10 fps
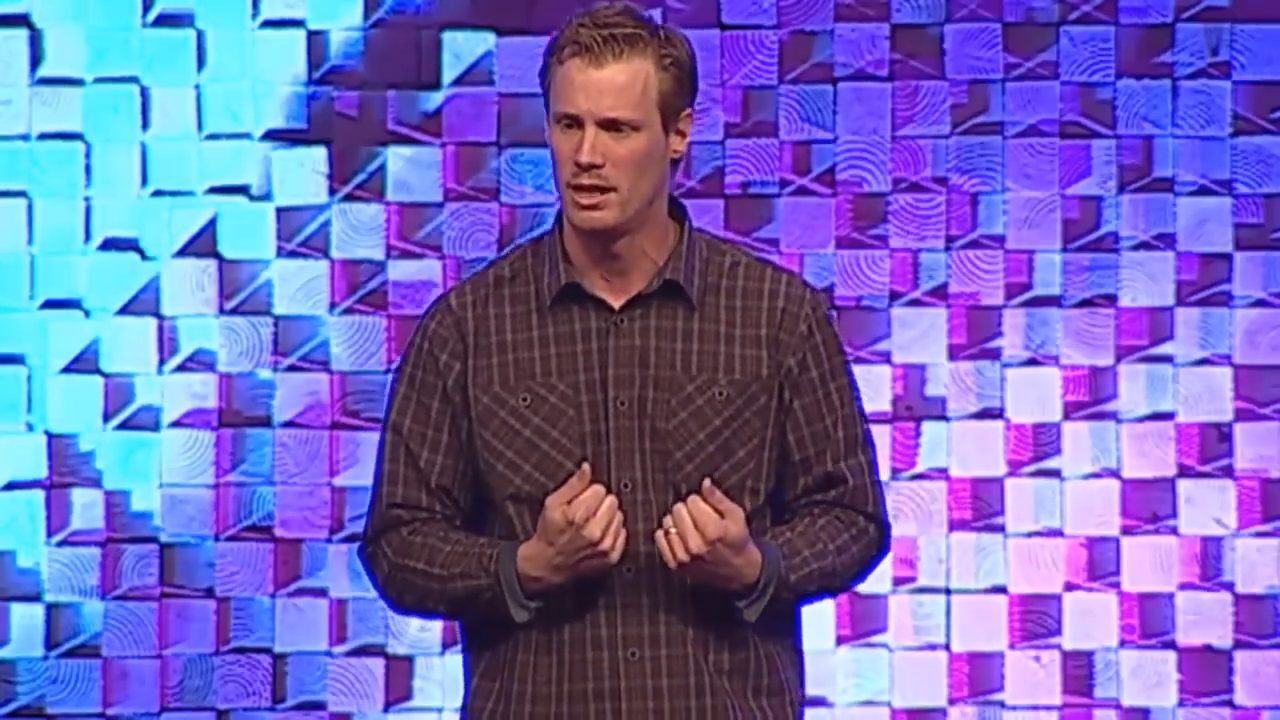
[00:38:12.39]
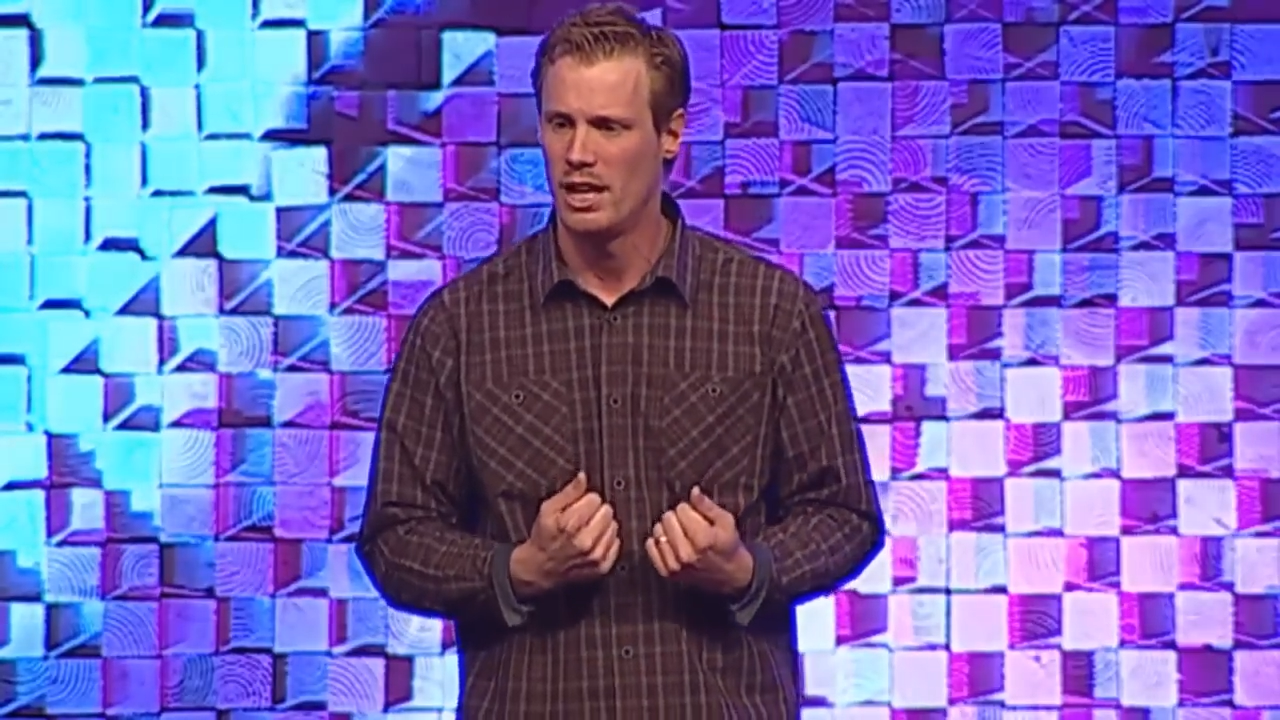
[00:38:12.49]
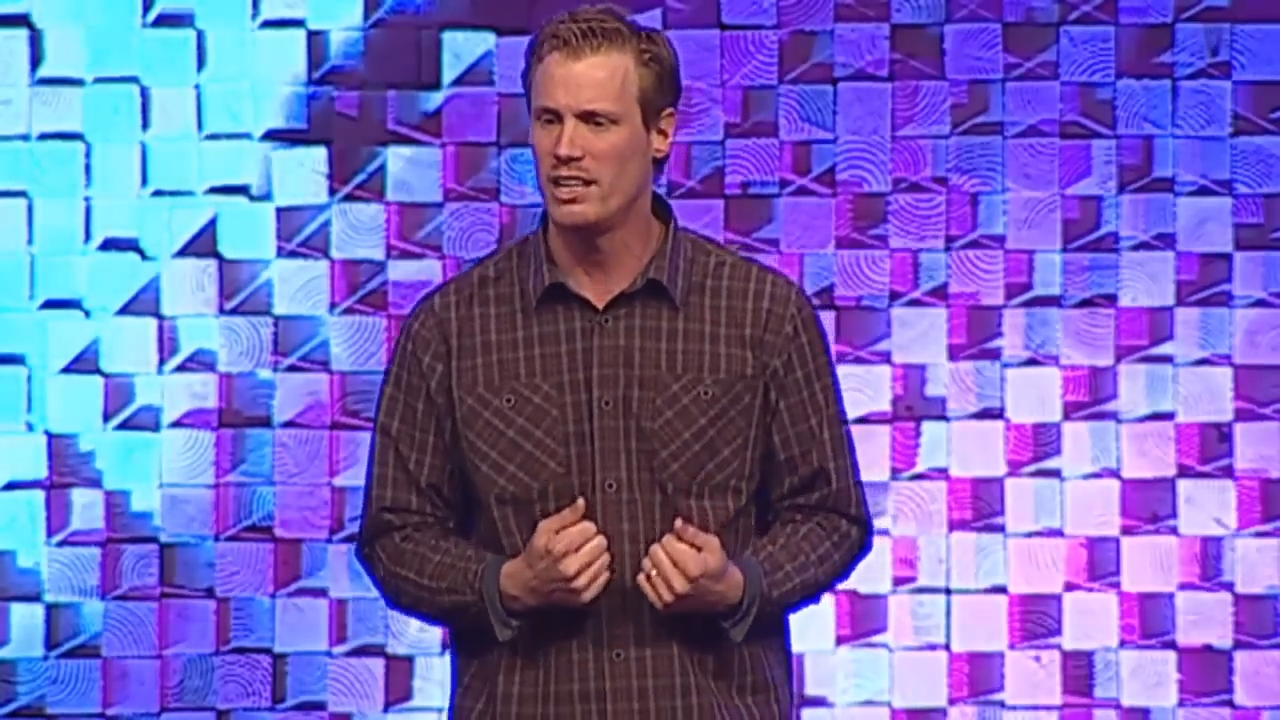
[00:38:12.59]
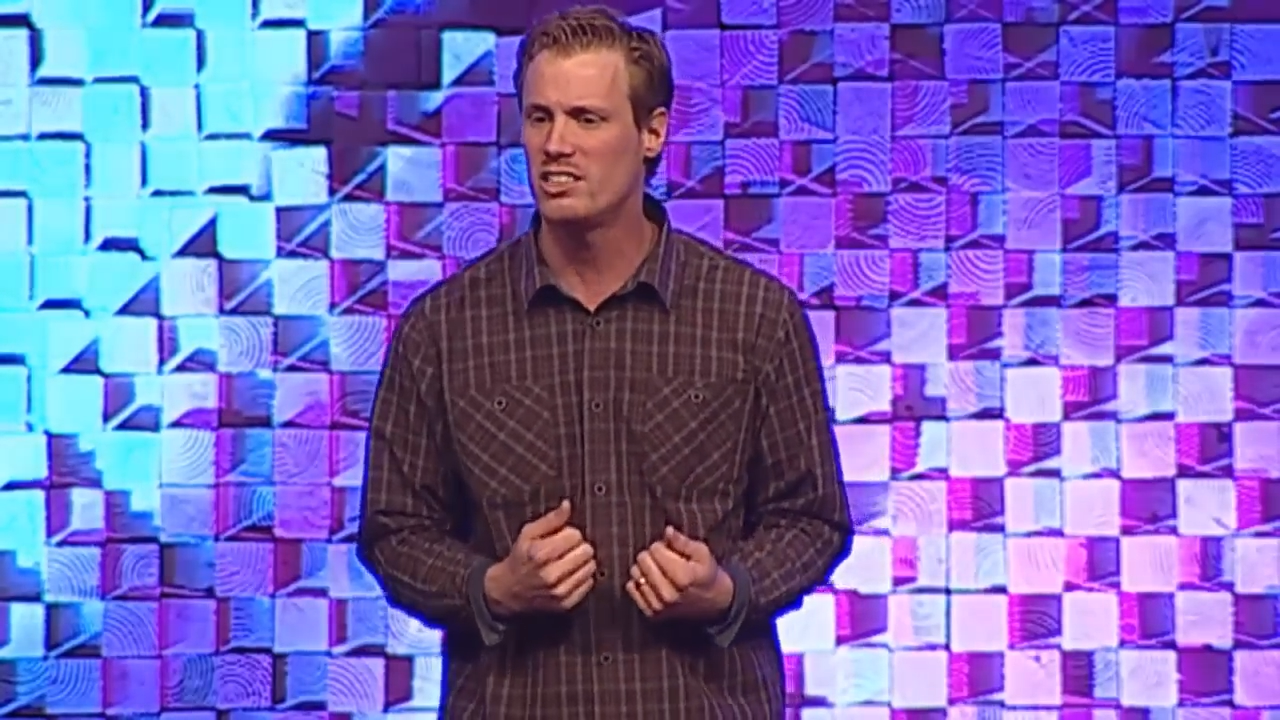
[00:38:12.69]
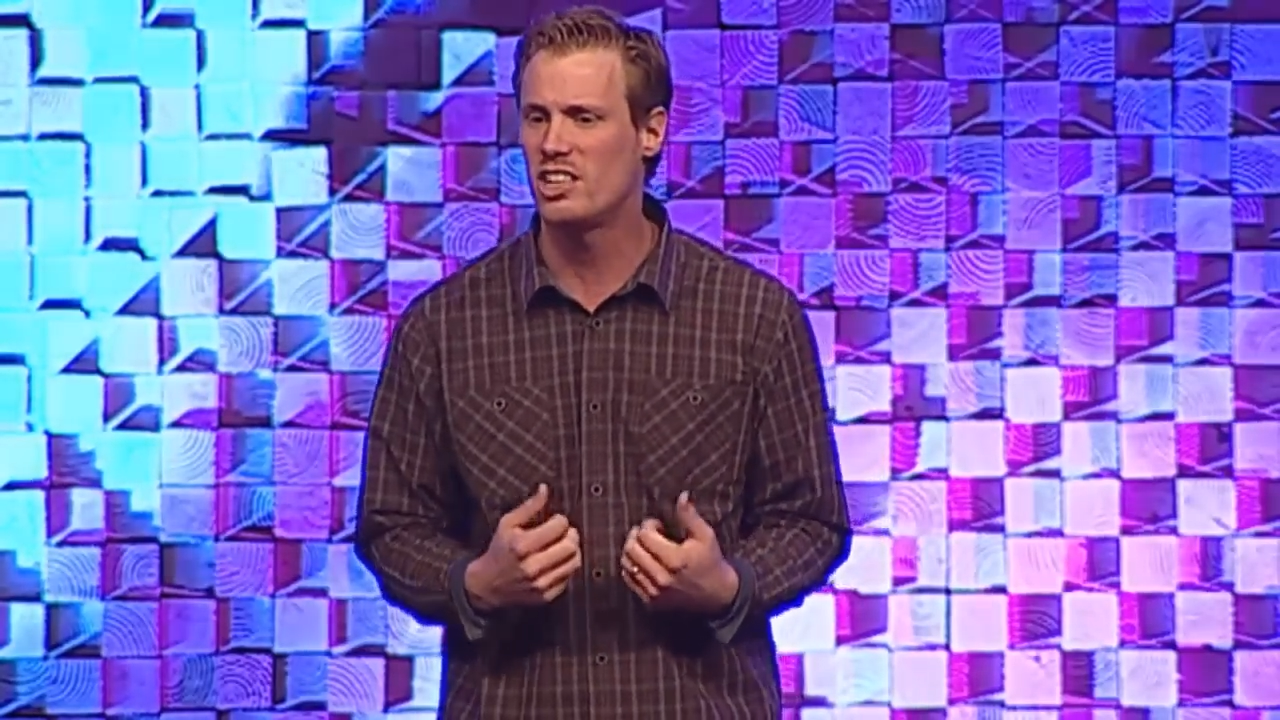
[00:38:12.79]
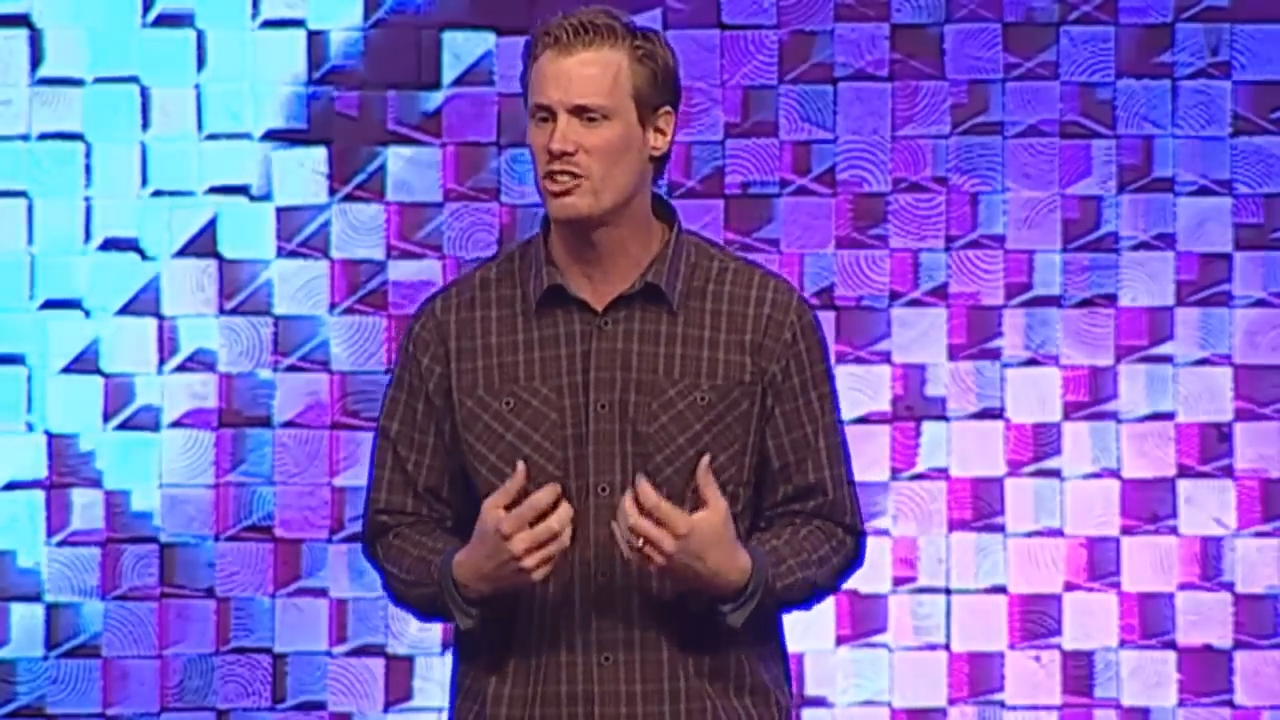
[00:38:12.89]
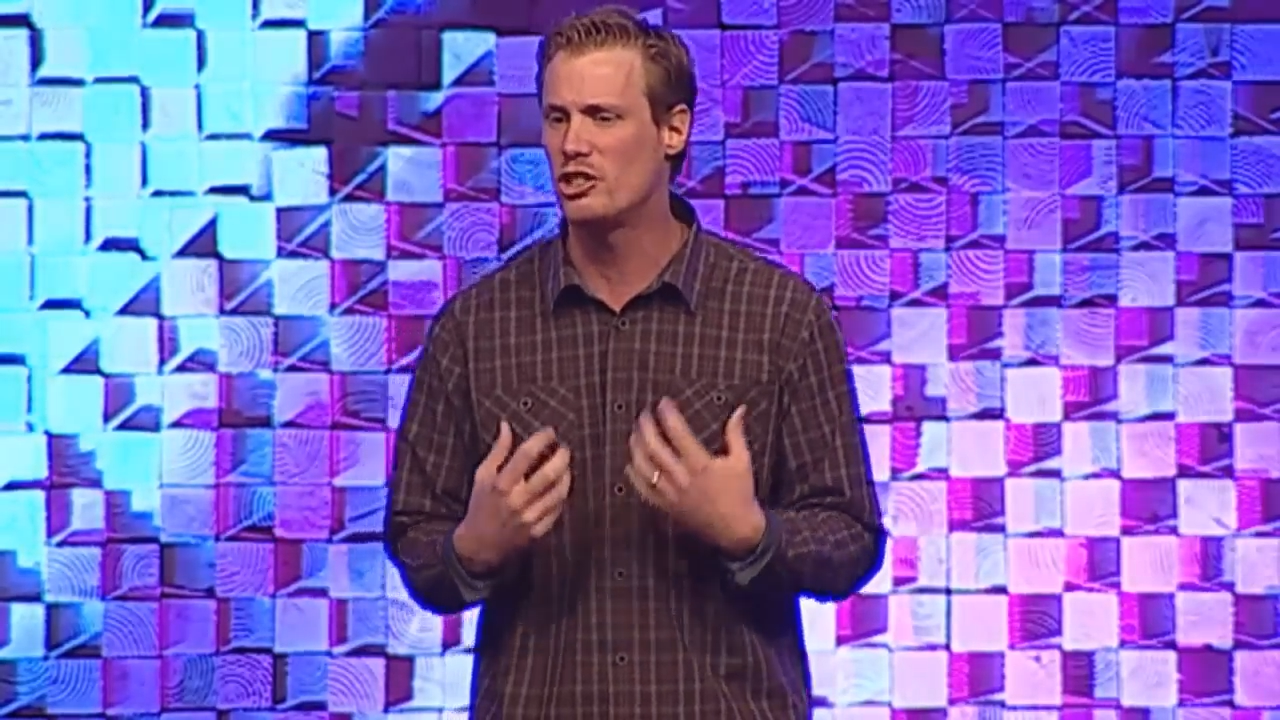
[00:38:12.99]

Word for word: And he says,